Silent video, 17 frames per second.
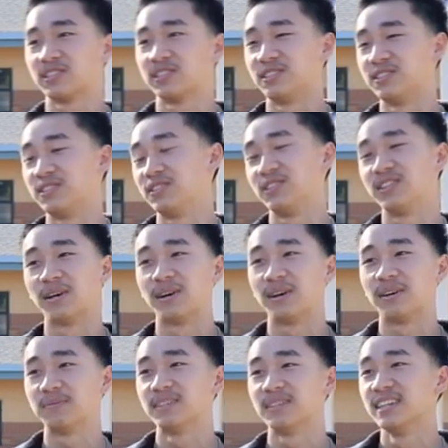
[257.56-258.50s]
to do
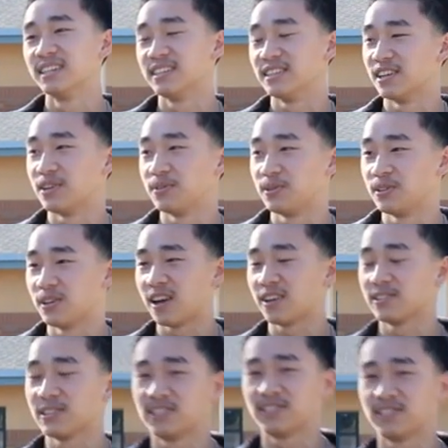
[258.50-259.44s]
the, you know, we
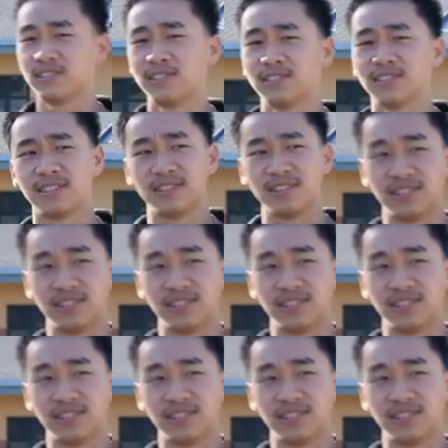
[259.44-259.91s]
always used to